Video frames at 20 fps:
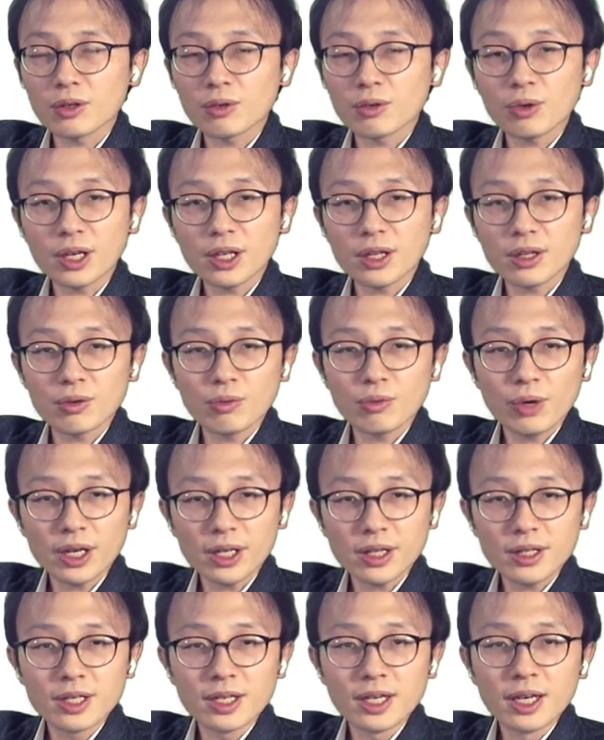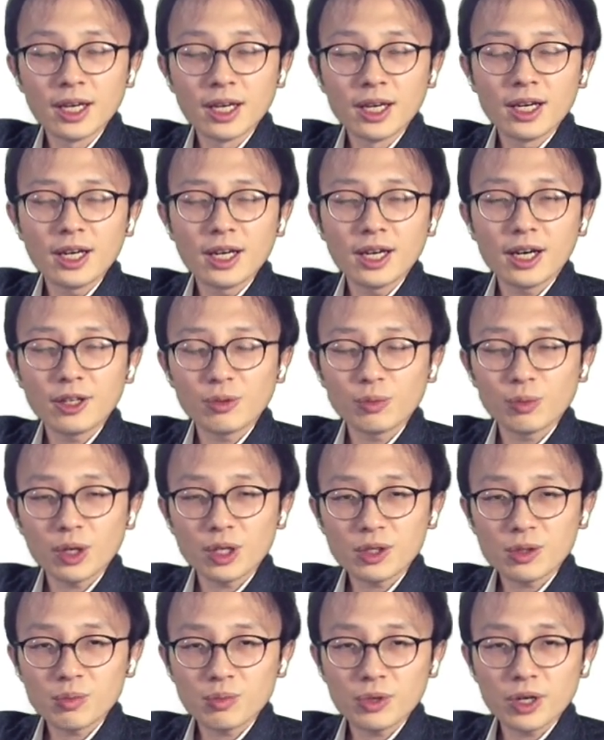trained the weight and
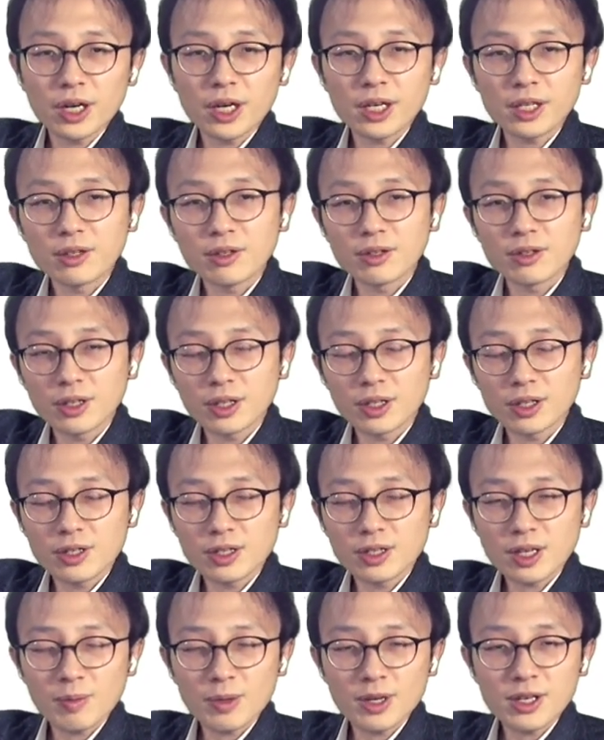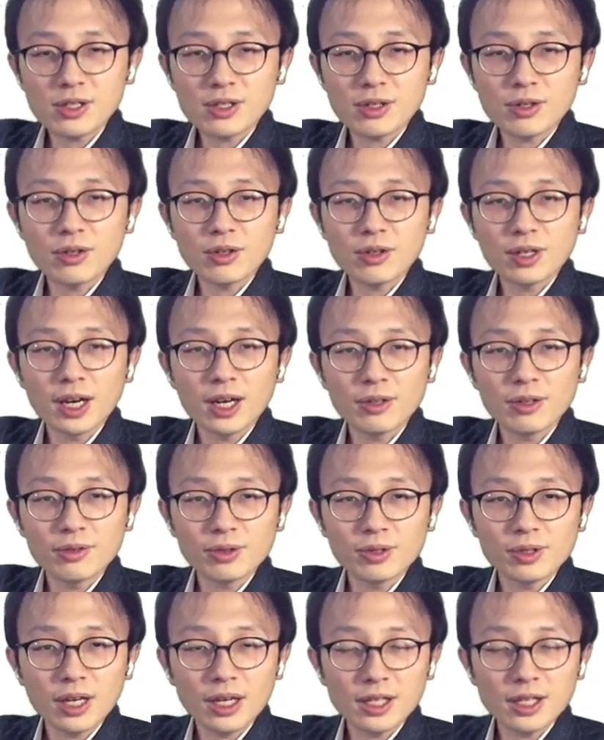multiplied summation
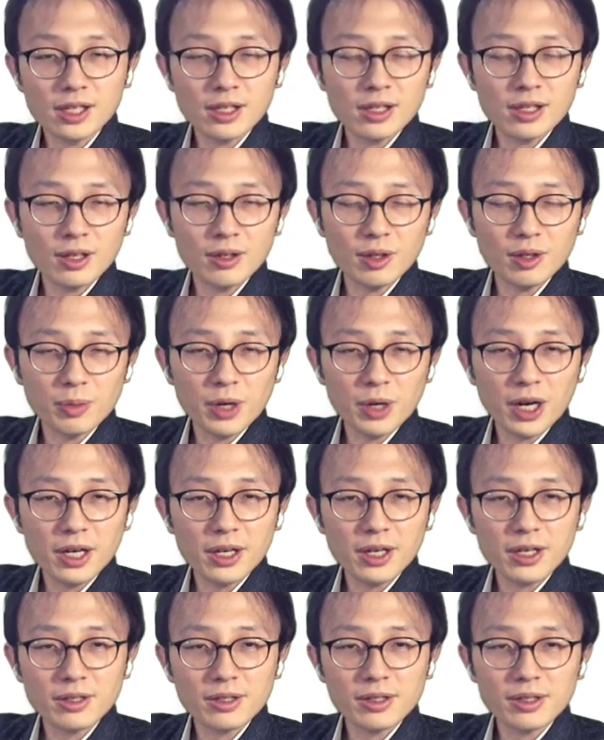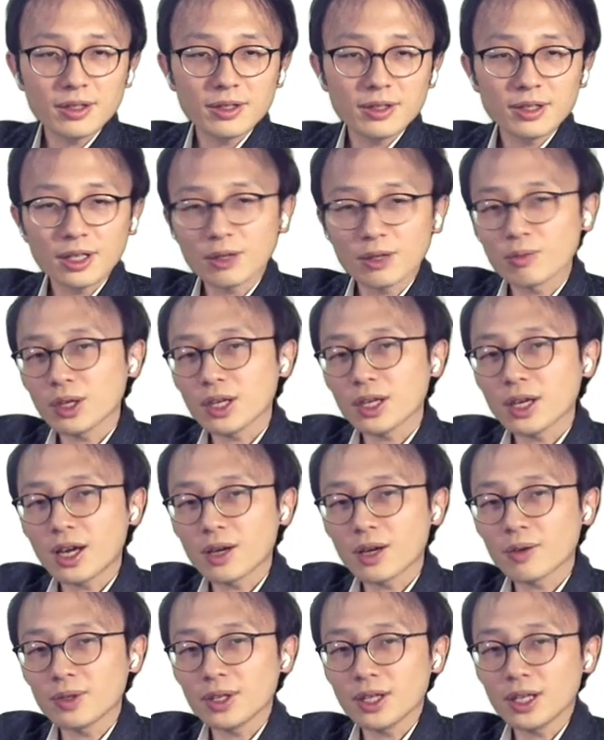and additing the bias. Then we
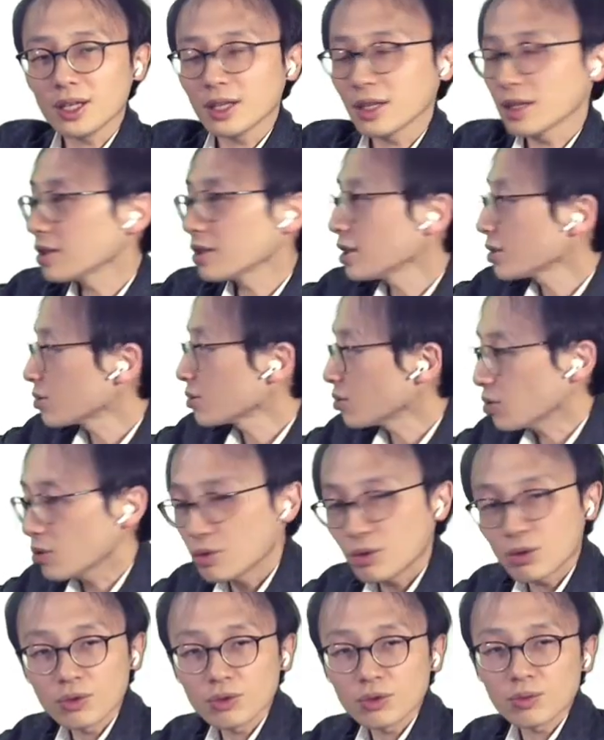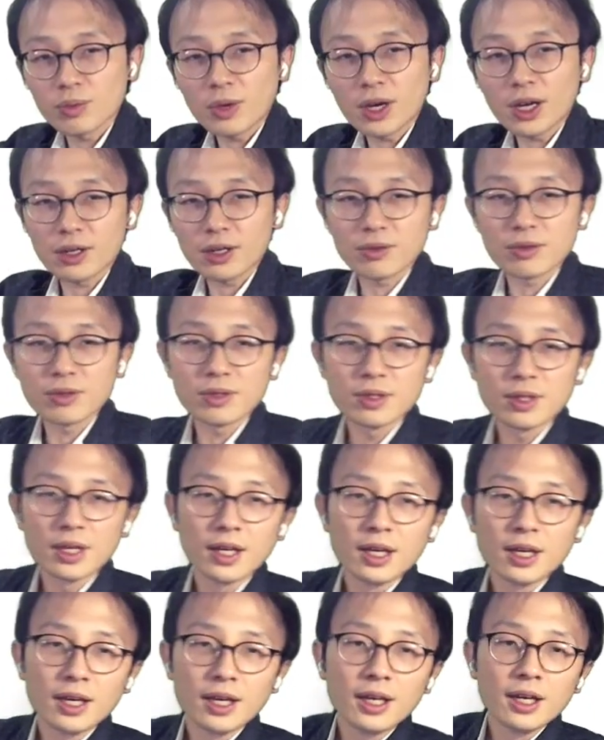have the neural values.
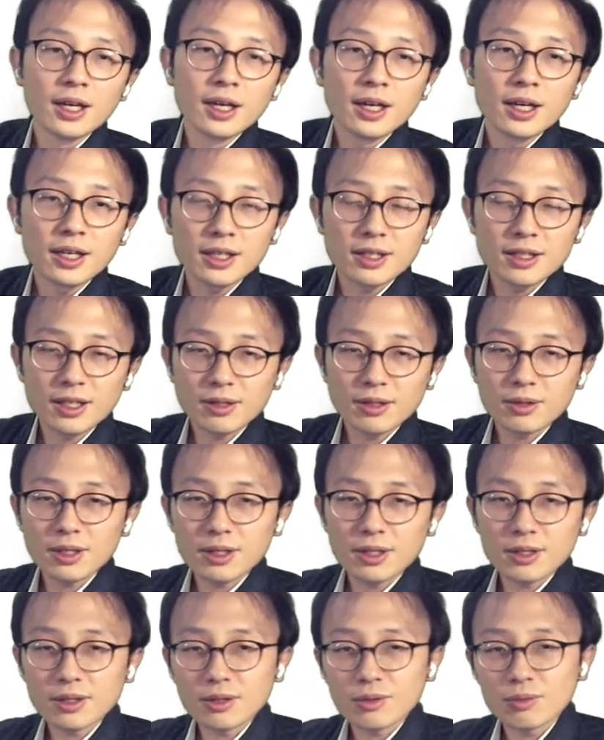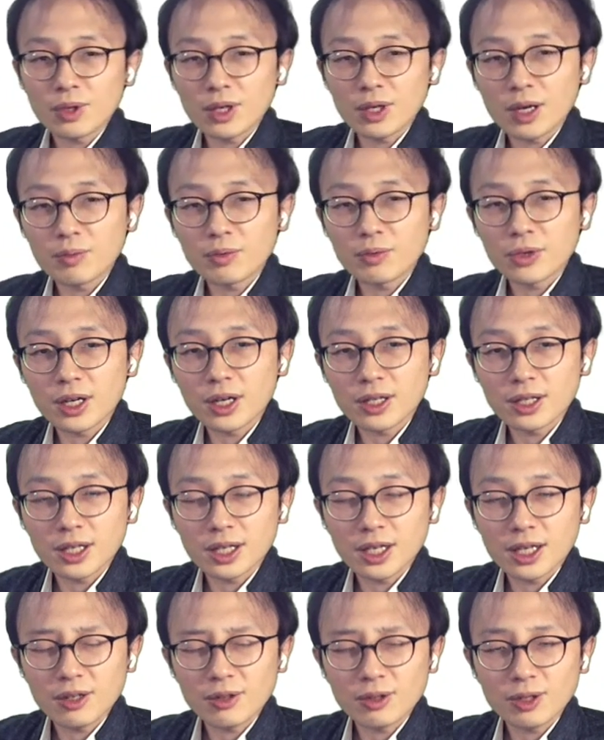In that case, we apply
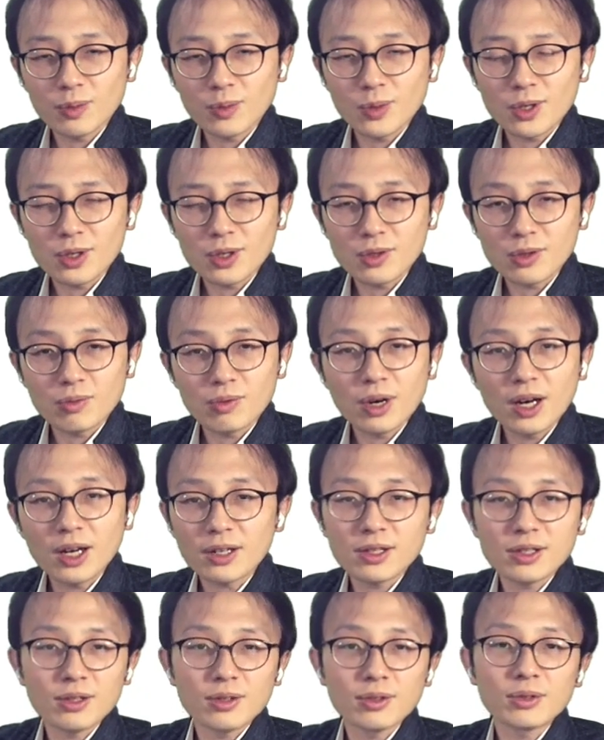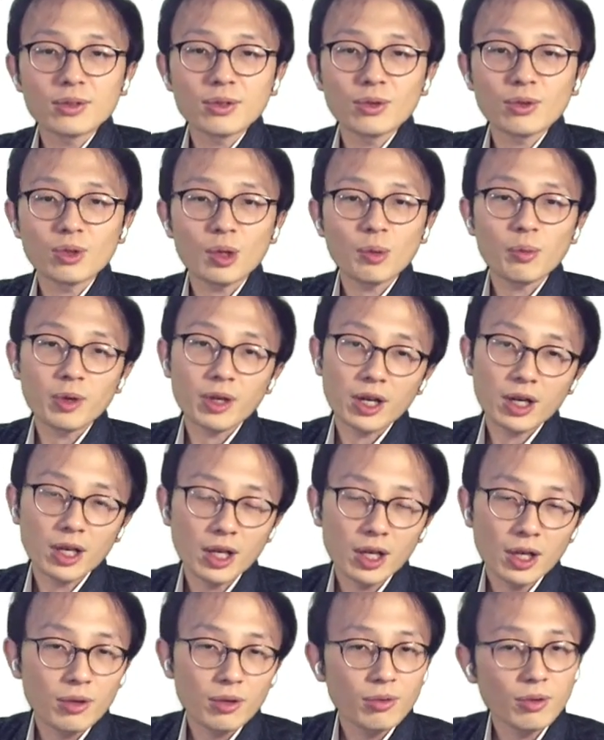the activation function. So
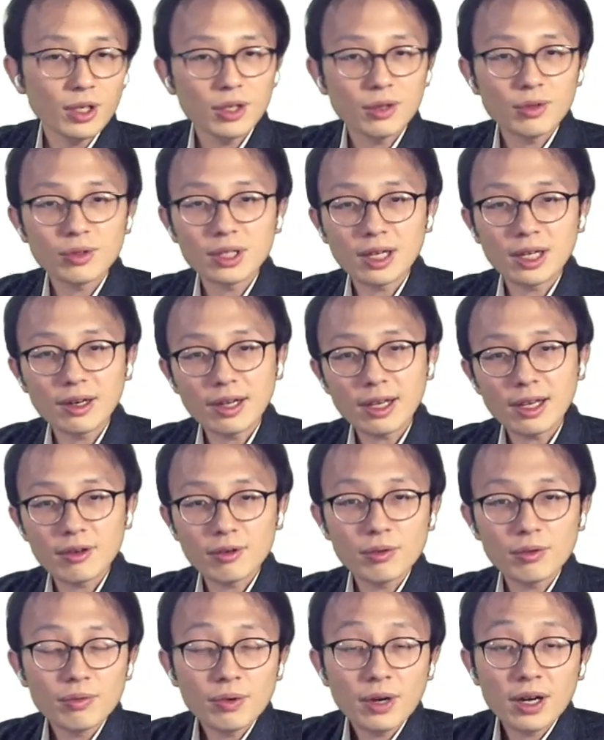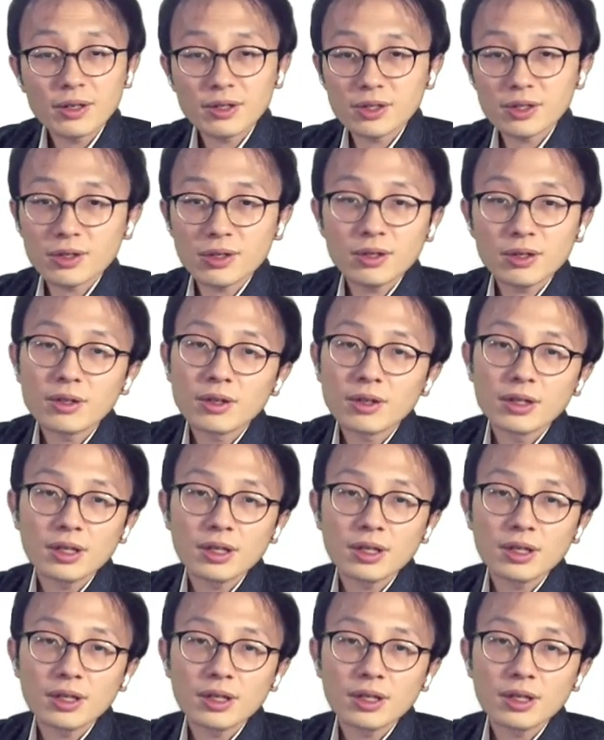typically, we use a real function